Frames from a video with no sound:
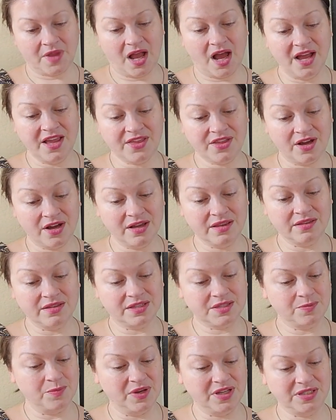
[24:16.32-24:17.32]
I thought
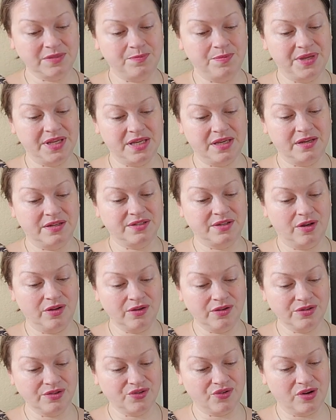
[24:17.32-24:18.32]
this must be a
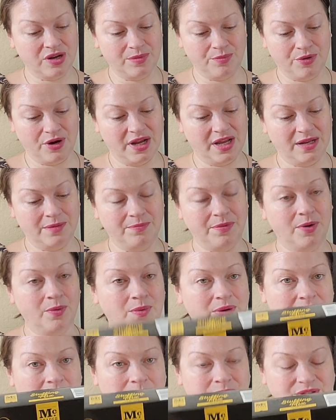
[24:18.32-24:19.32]
Dollar Tree brand, but
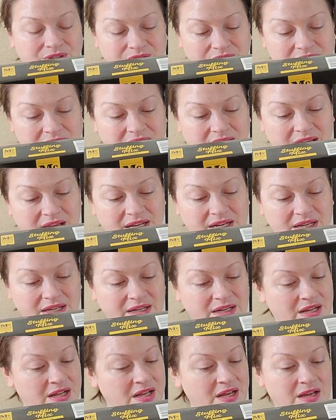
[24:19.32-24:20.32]
when I was looking at
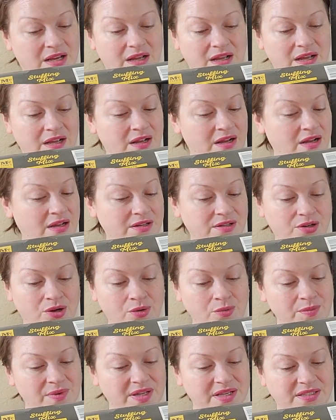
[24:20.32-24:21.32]
it,
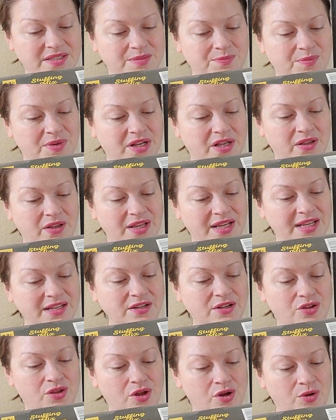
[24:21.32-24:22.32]
nope, it's McLean
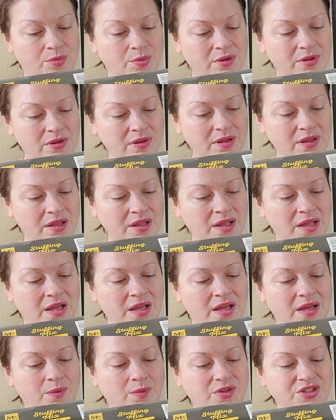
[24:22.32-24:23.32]
Global,
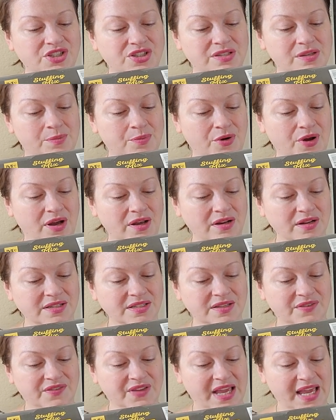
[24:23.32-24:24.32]
which is a product
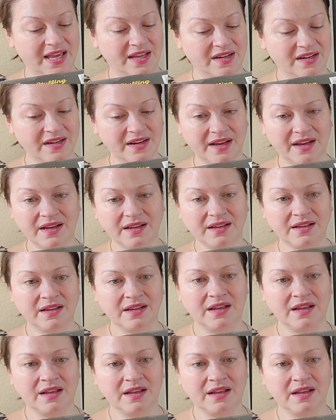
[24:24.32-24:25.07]
of Canada.